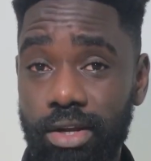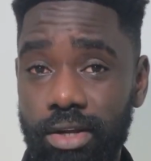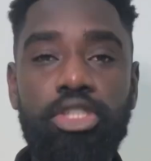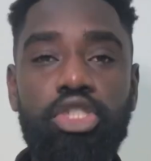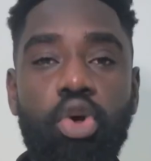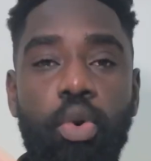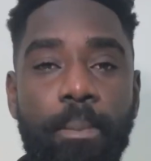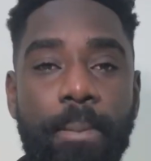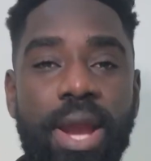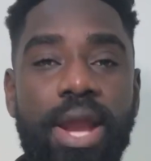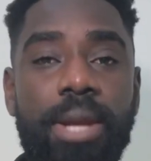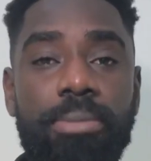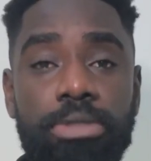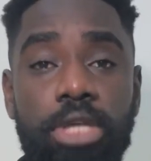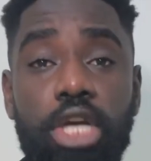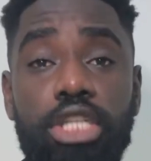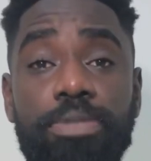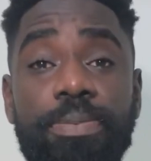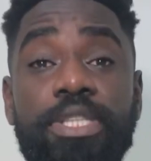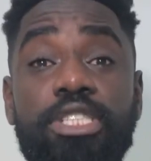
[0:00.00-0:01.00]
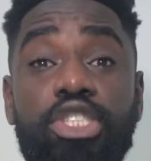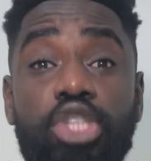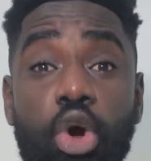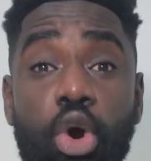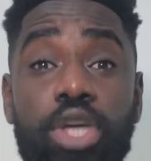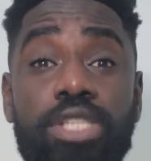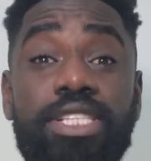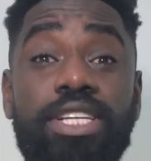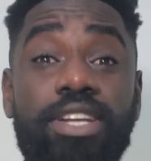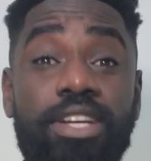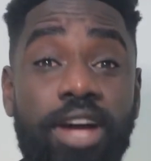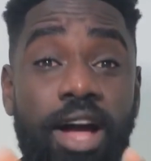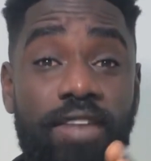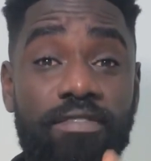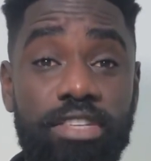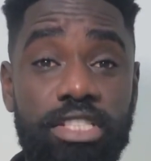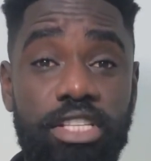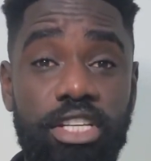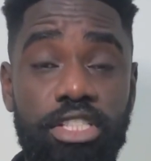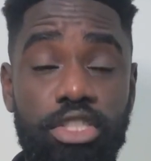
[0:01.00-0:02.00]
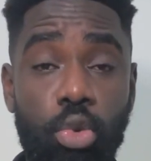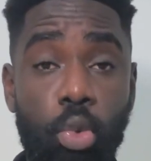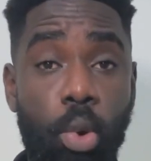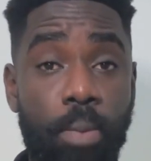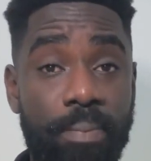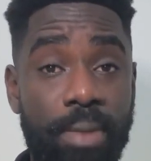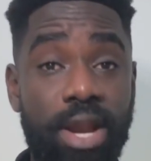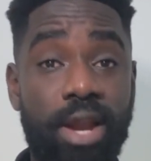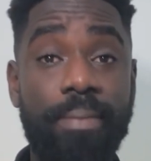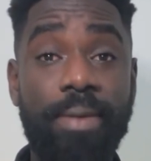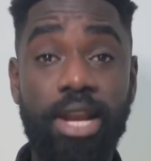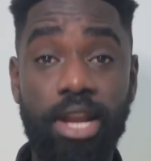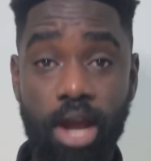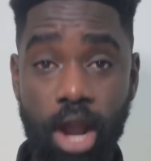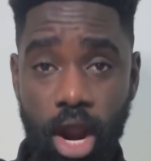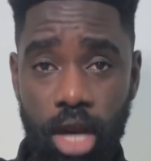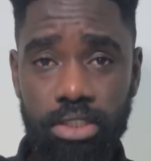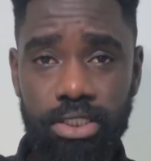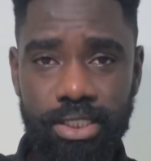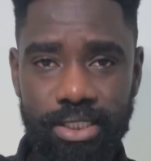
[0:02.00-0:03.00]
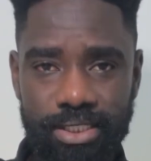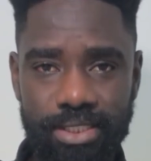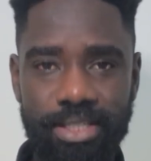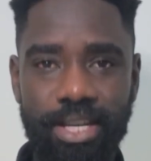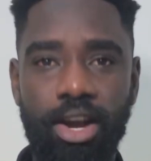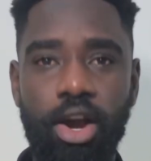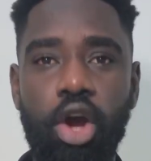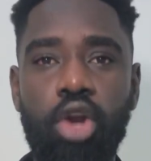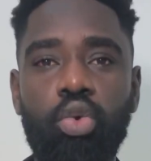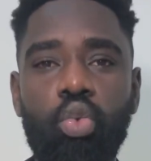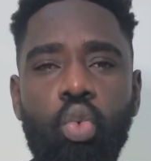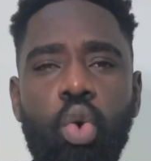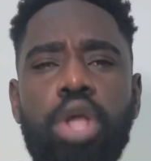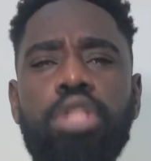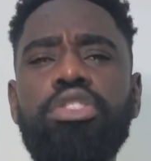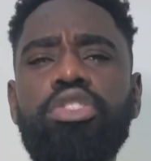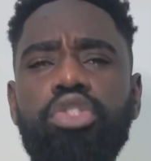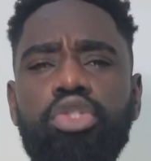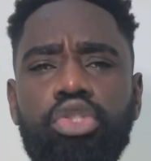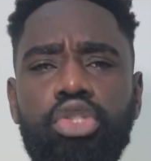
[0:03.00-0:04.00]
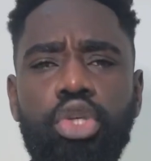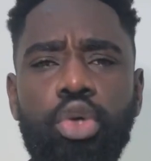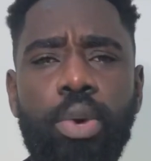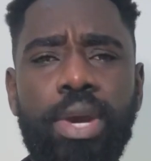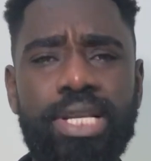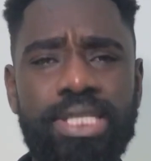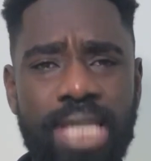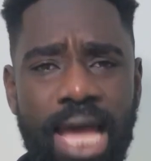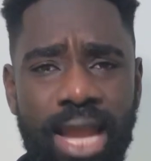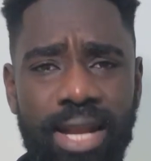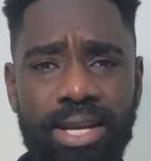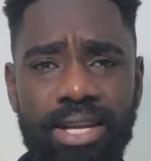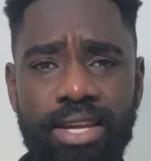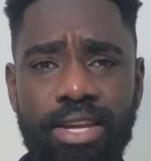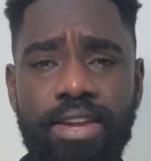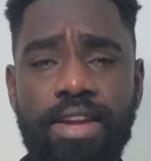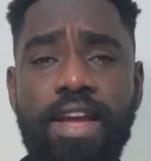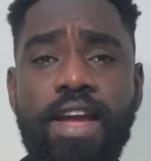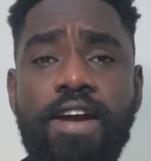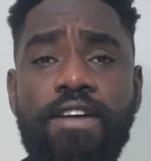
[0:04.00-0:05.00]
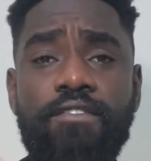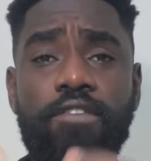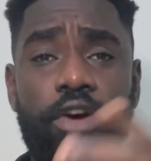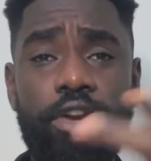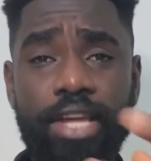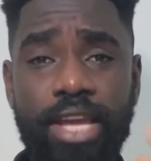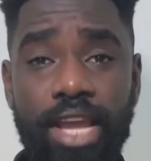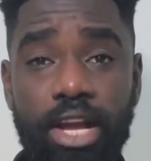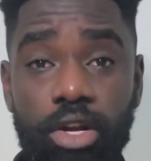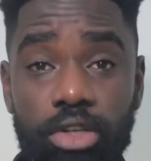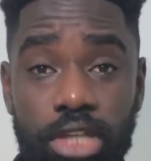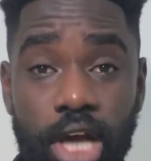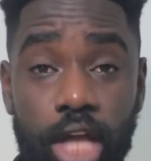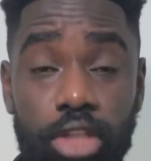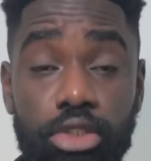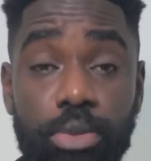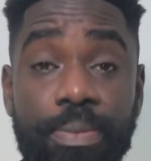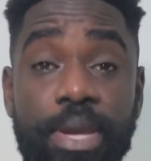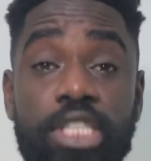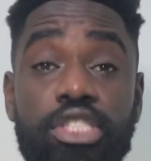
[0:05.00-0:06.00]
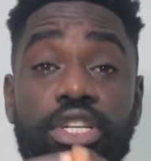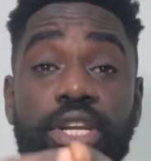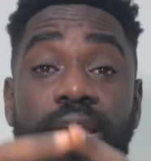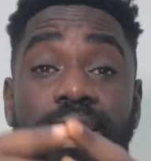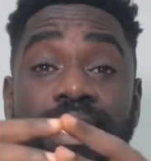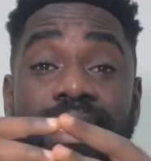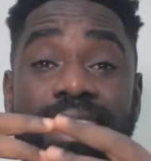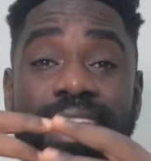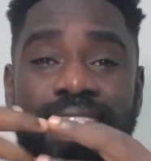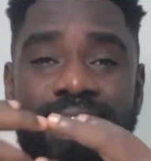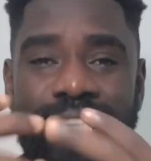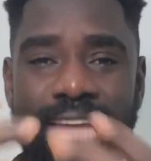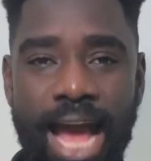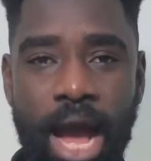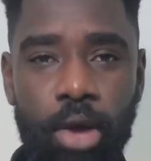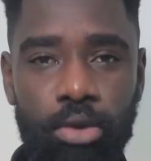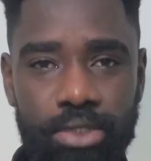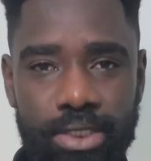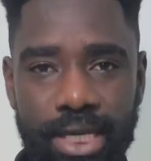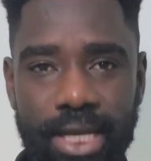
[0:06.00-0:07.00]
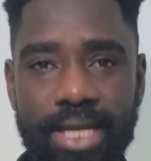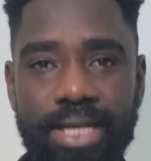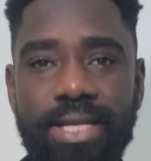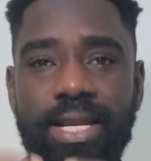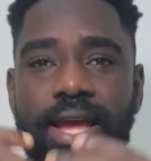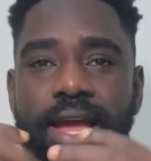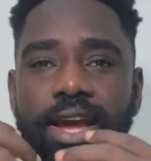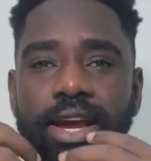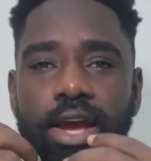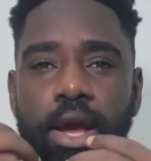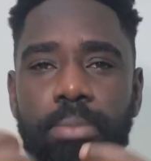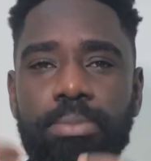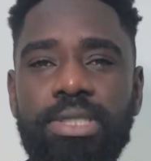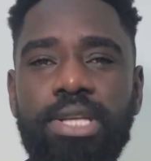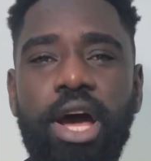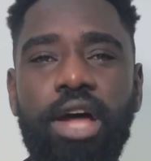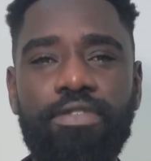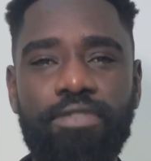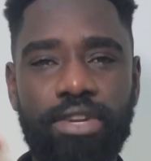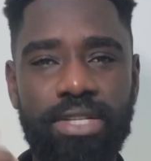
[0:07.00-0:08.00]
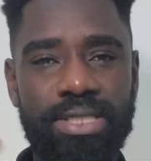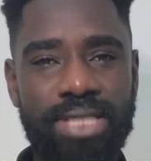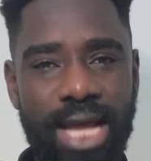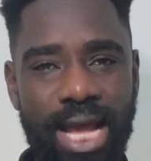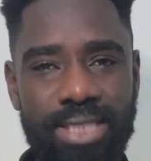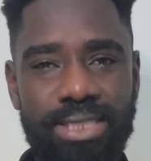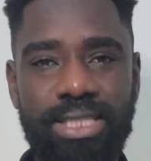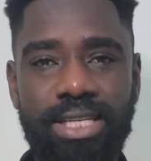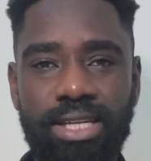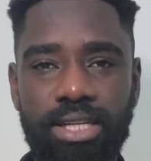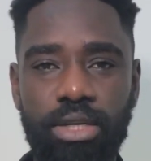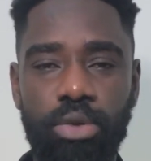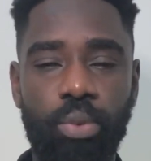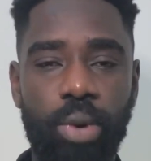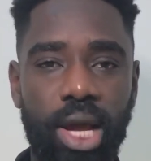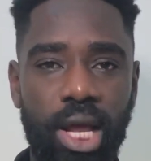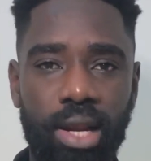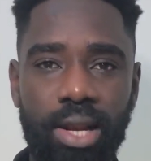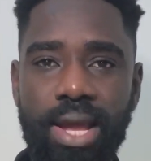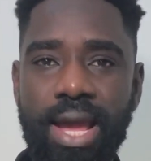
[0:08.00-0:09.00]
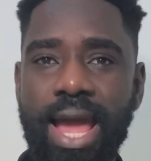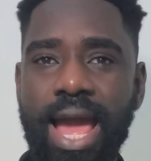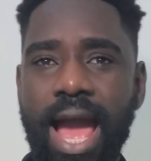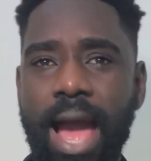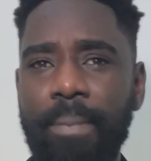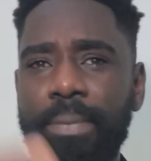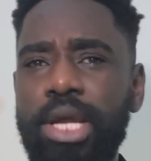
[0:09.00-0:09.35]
And so Miriam's husband joins in the conversation with Miriam and her sister on what to do exactly for the girls, how to make sure that this outing comes out fantastically well.